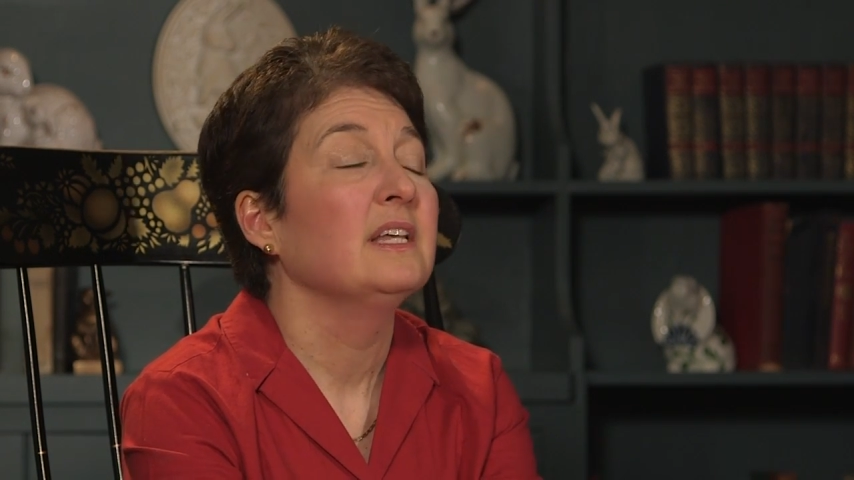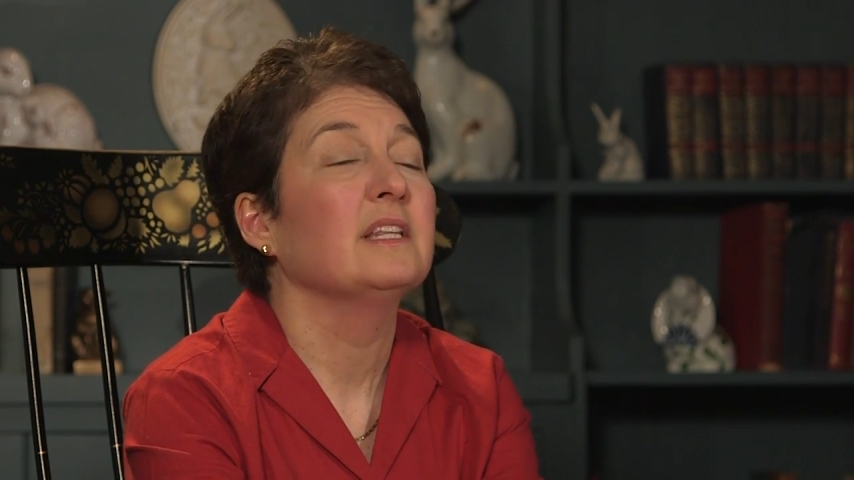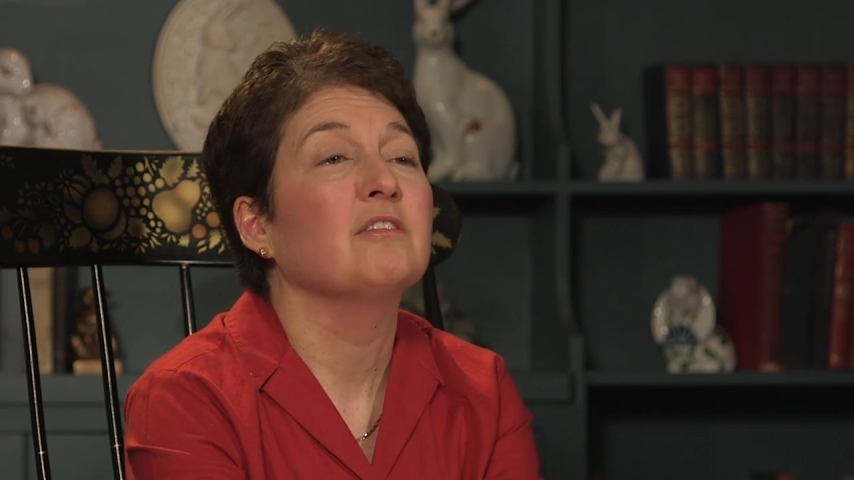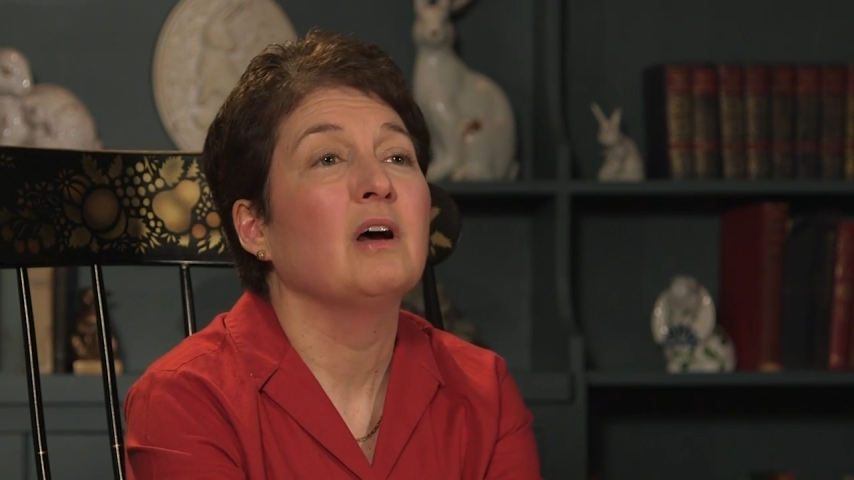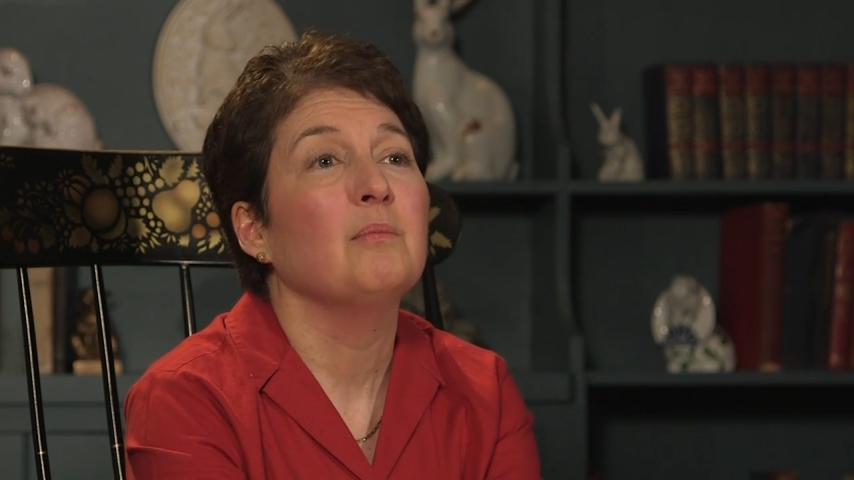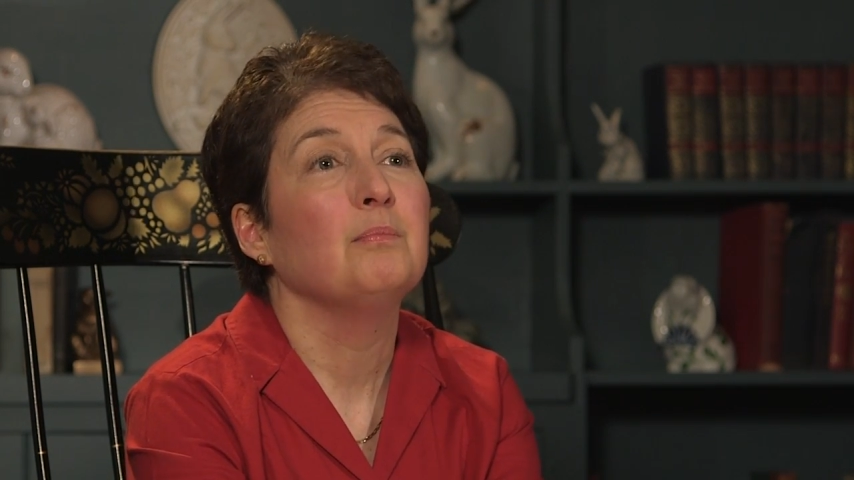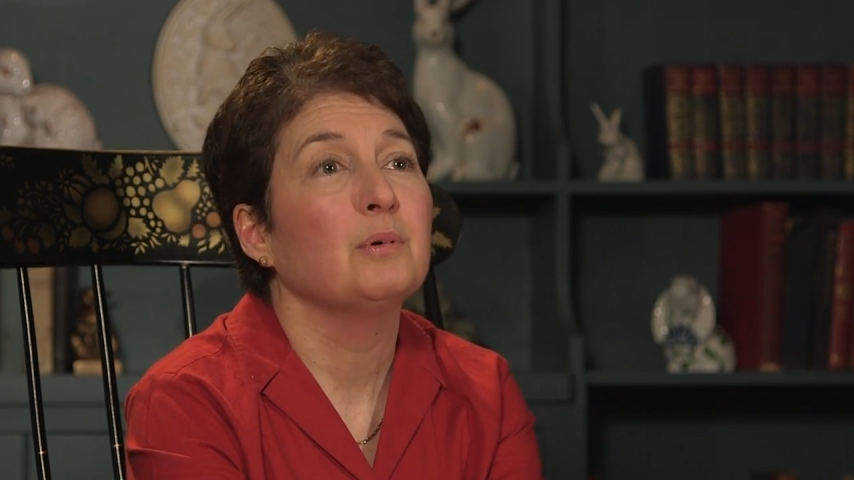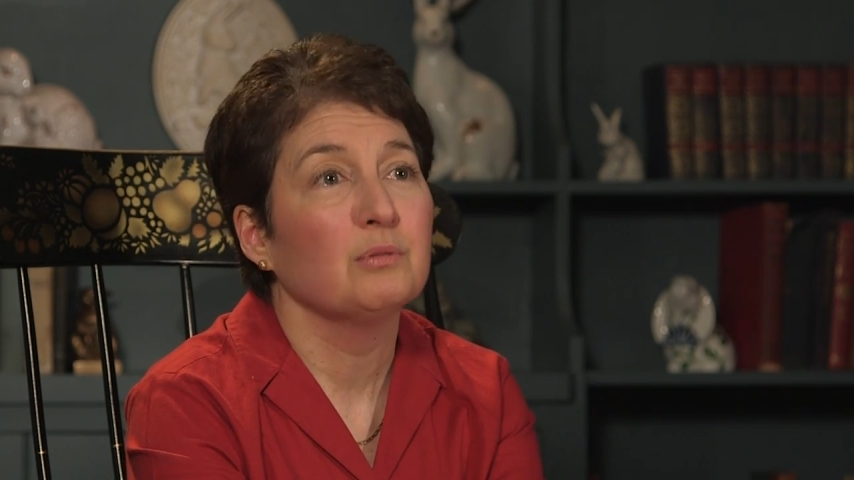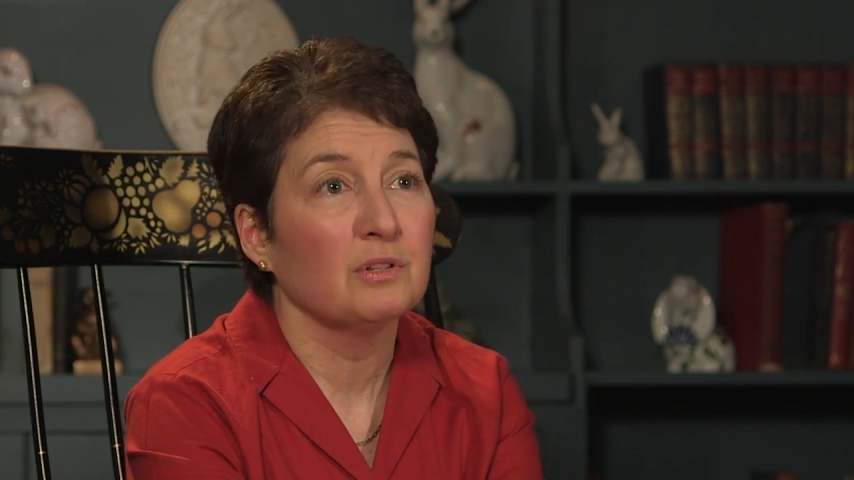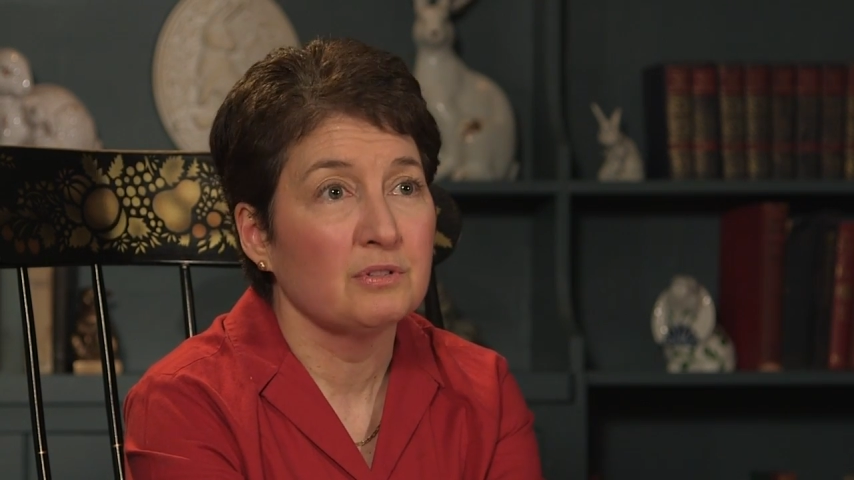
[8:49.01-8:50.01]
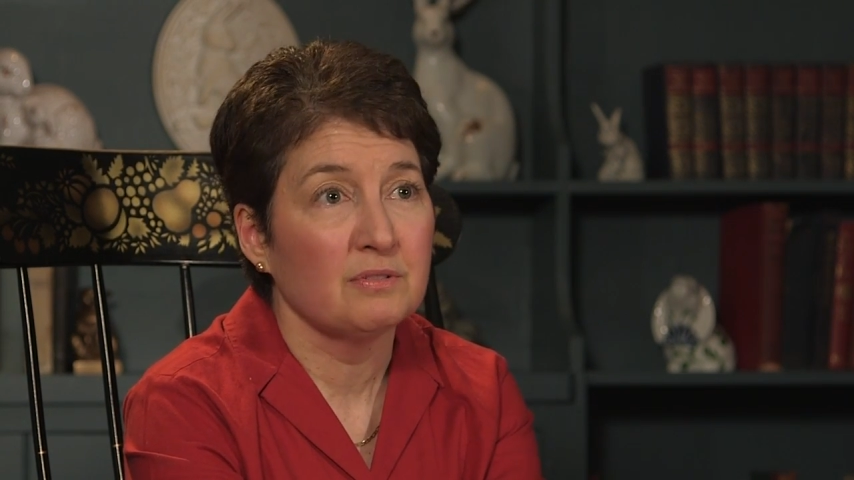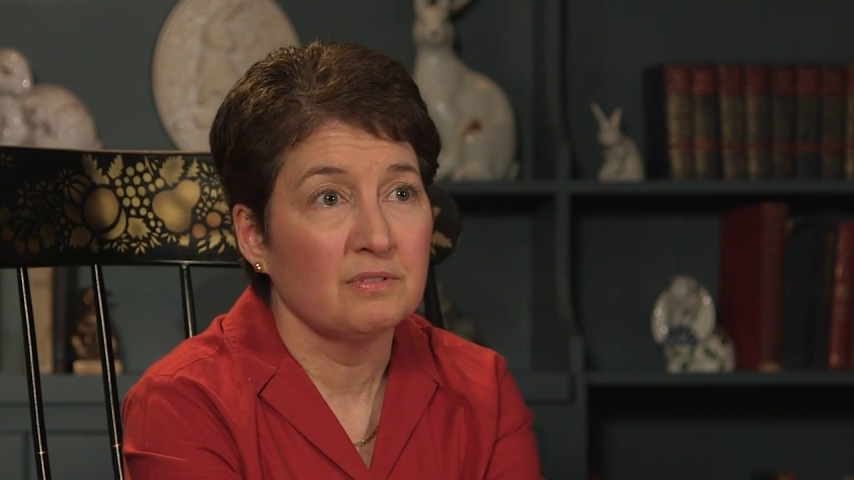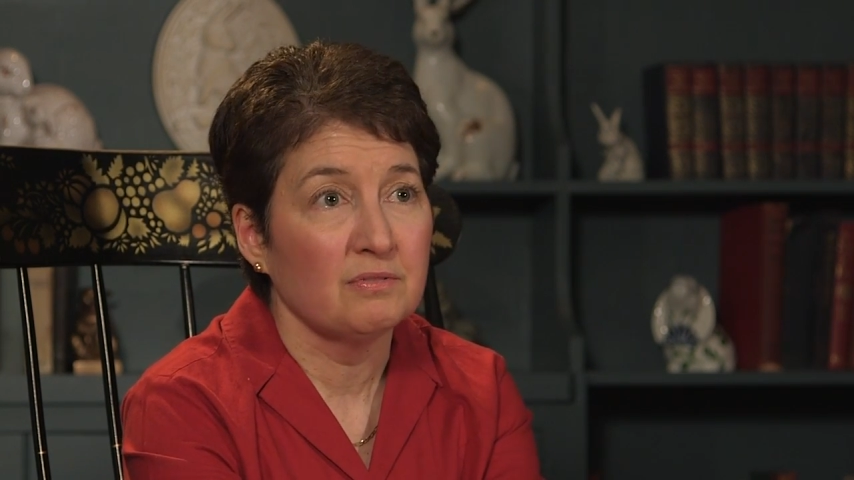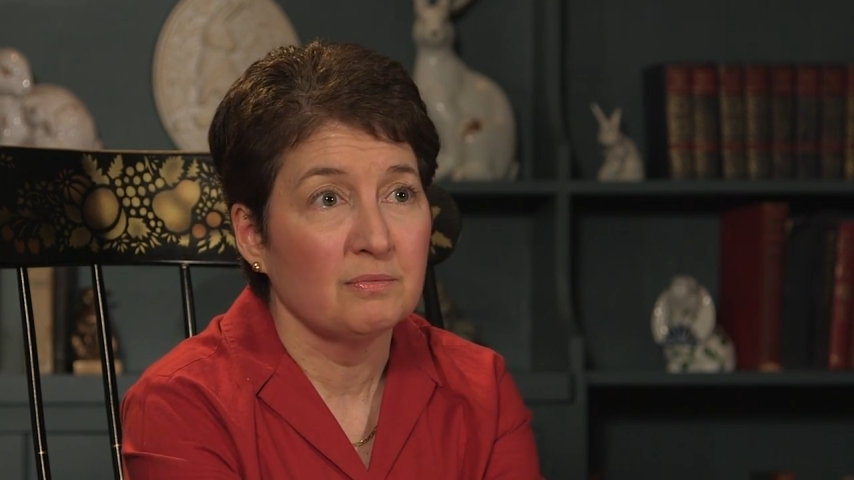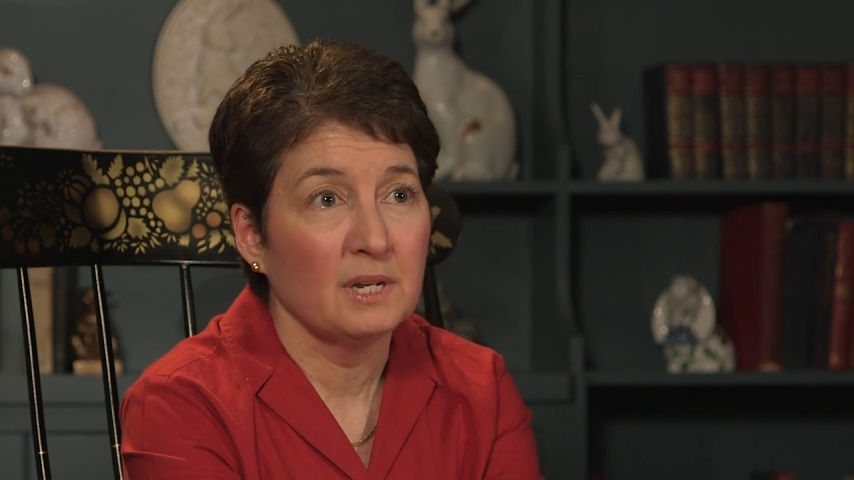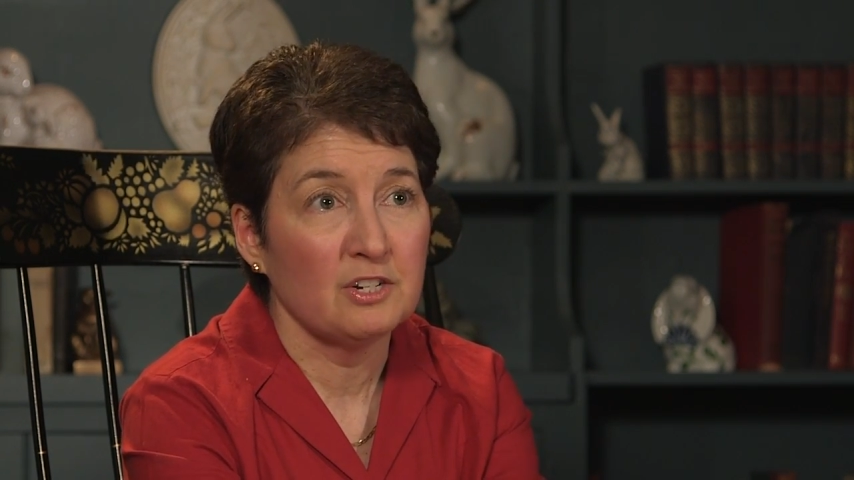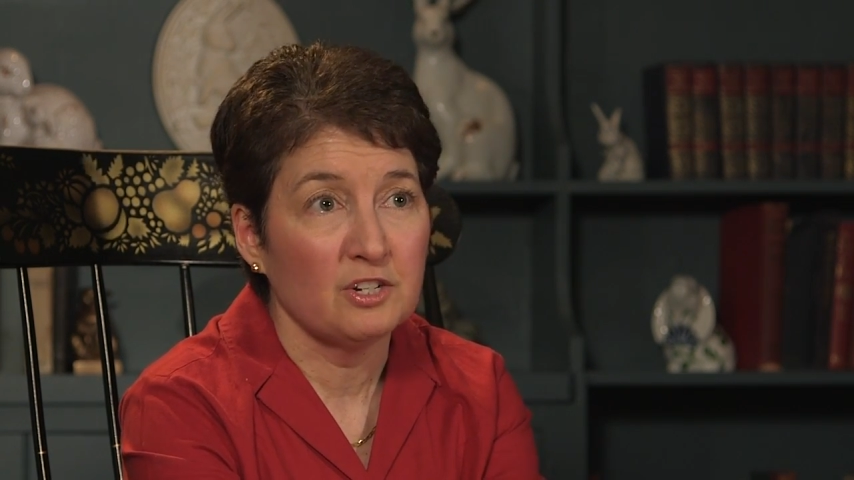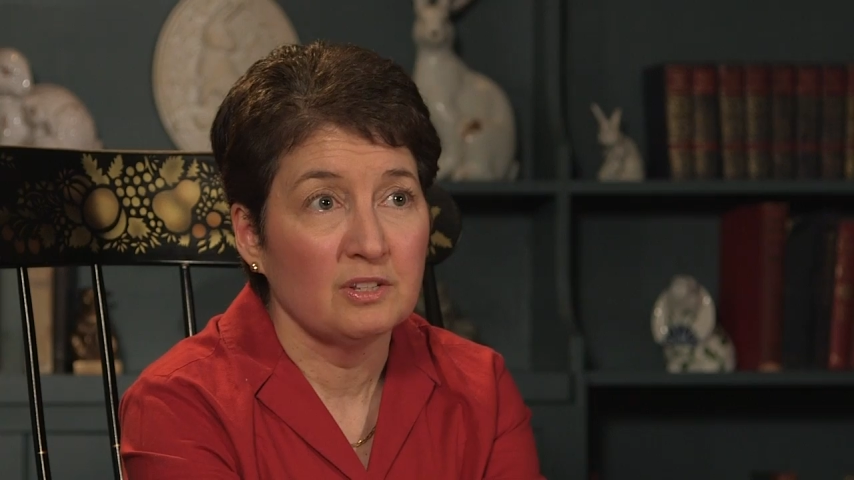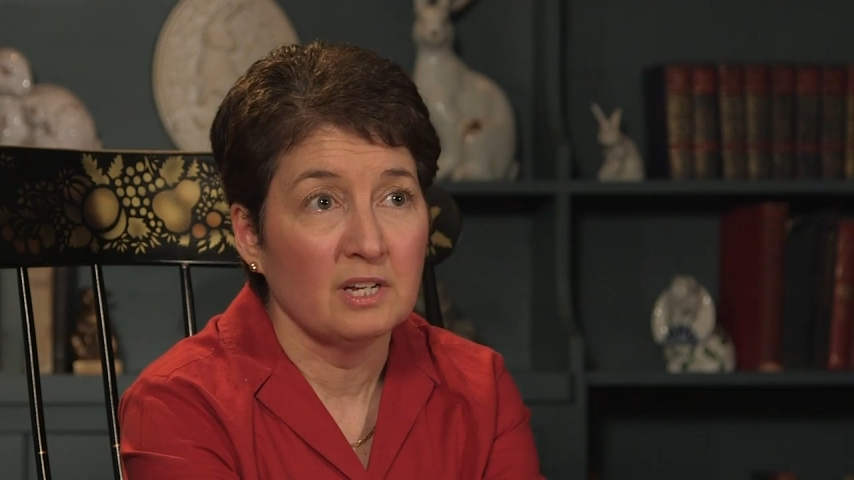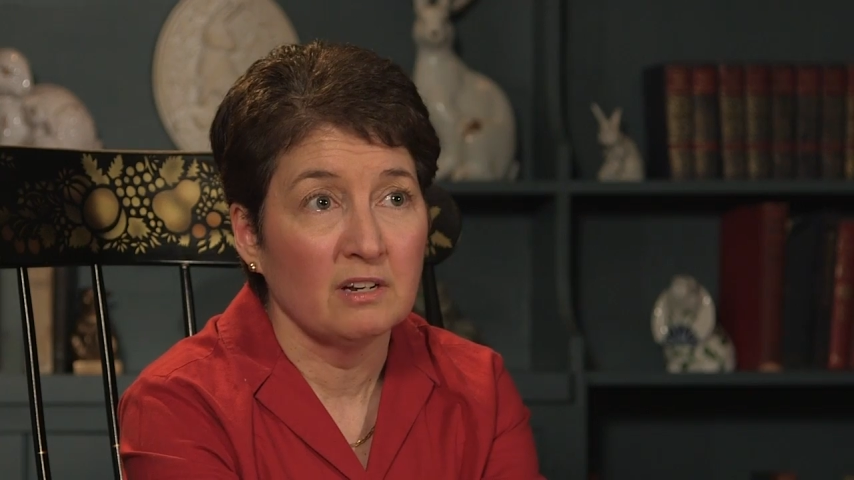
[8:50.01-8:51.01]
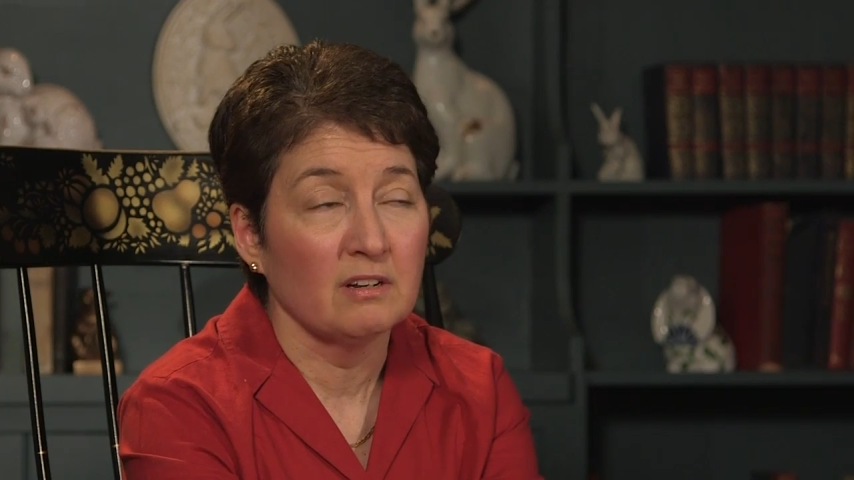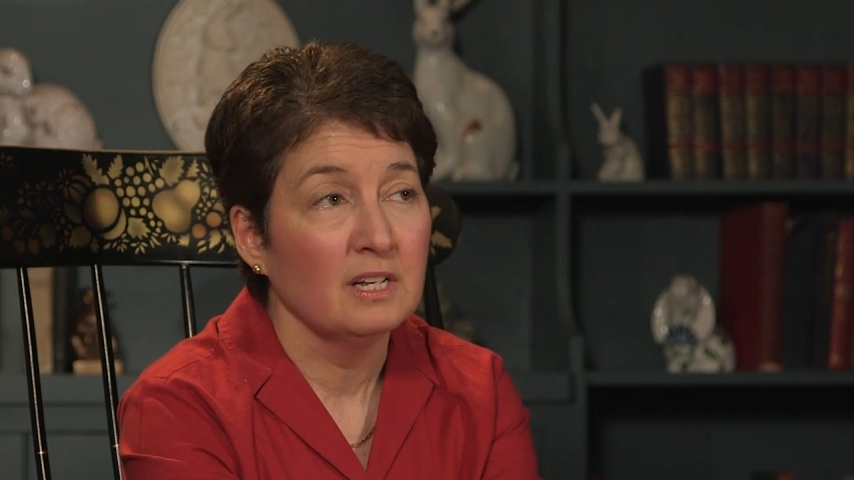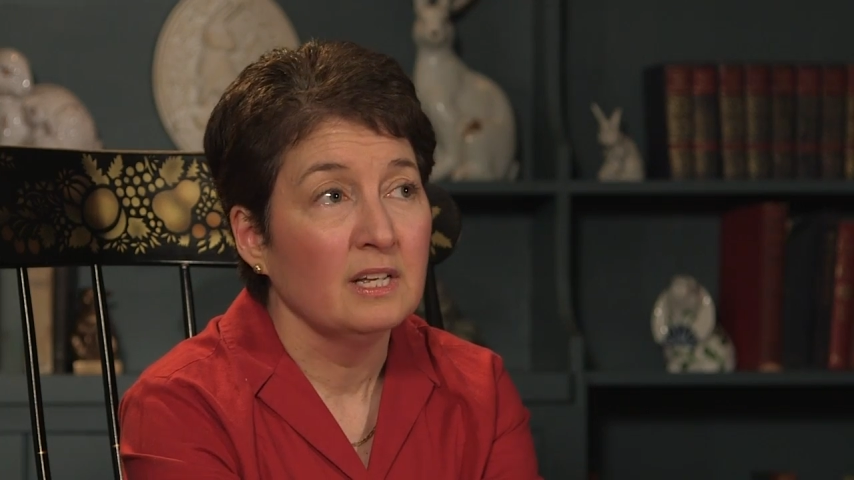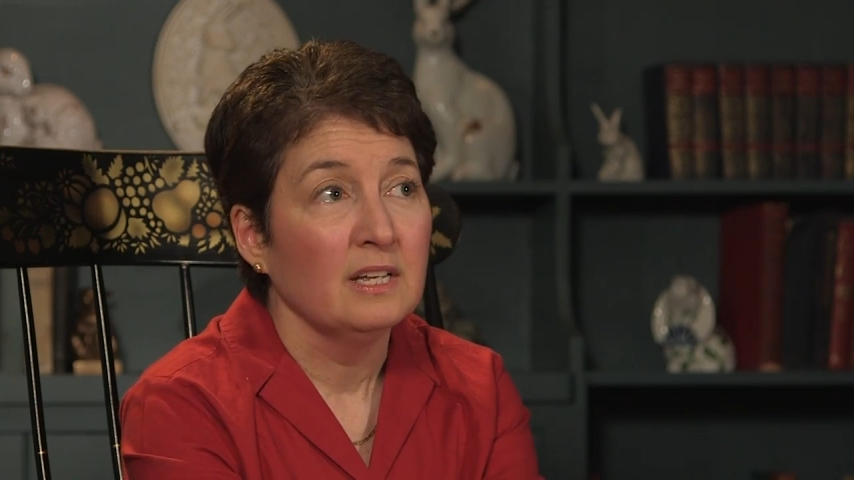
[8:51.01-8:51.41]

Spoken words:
there are boatloads of information there